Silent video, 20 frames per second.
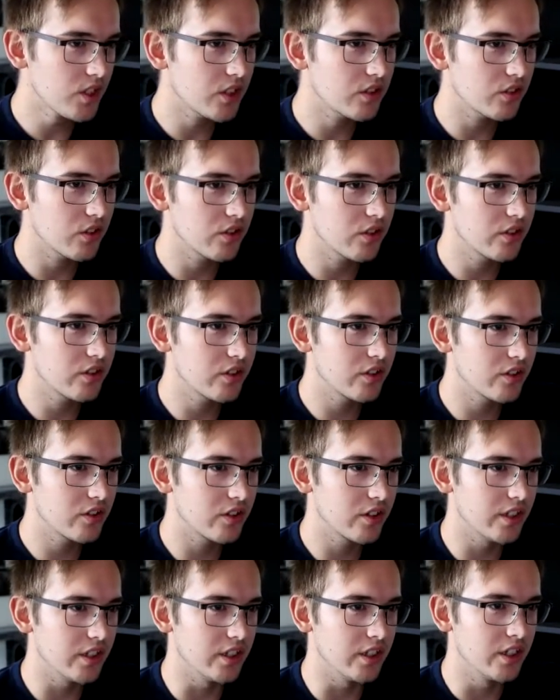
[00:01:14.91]
So this is
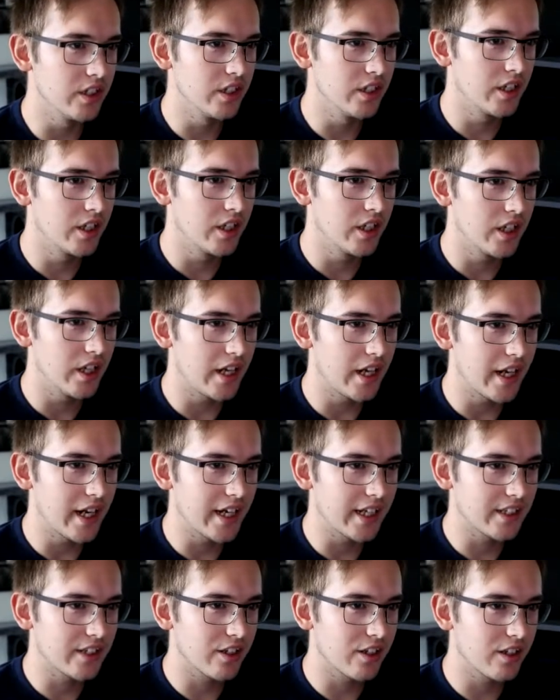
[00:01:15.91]
the
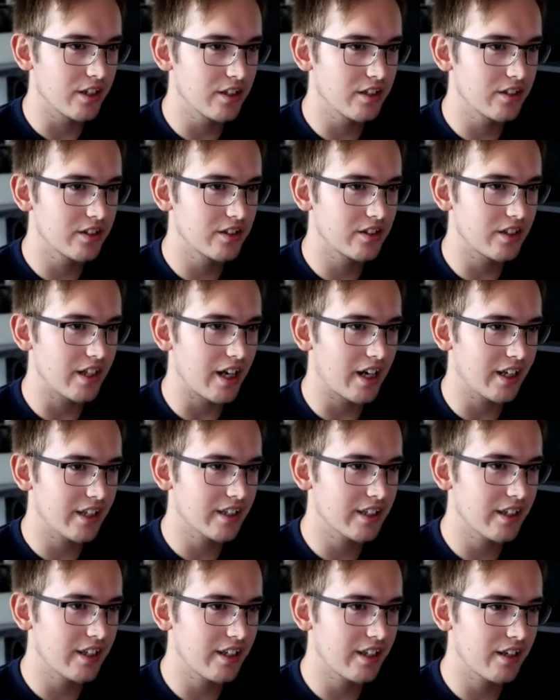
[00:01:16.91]
Ant Colony starter
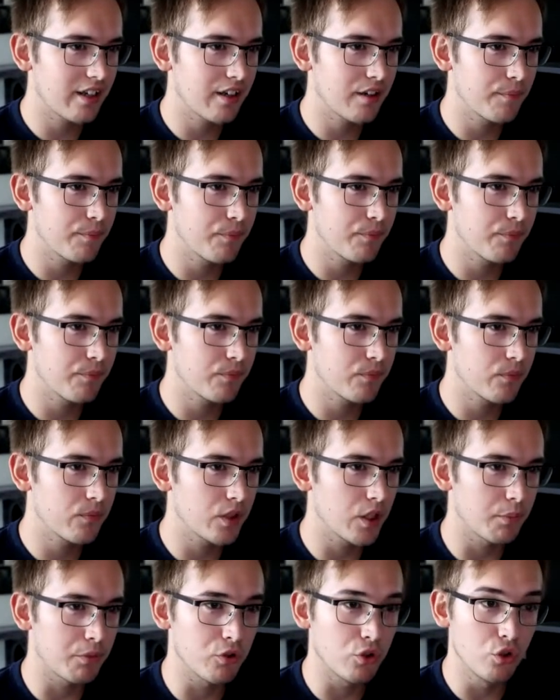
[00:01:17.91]
kit
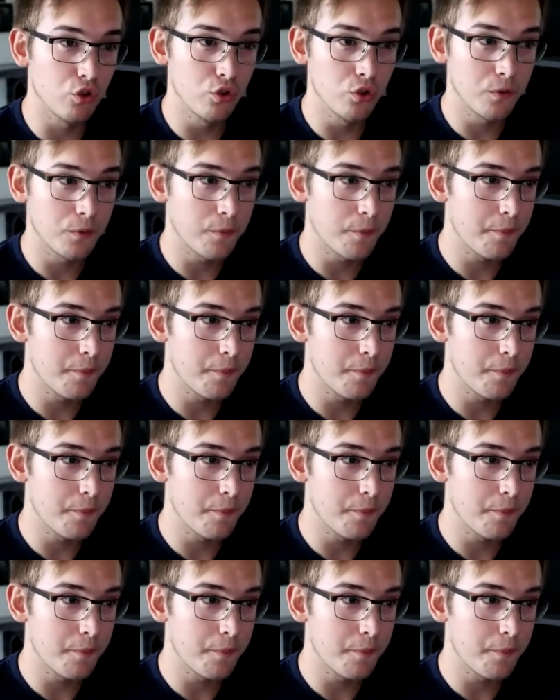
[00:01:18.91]
number 2.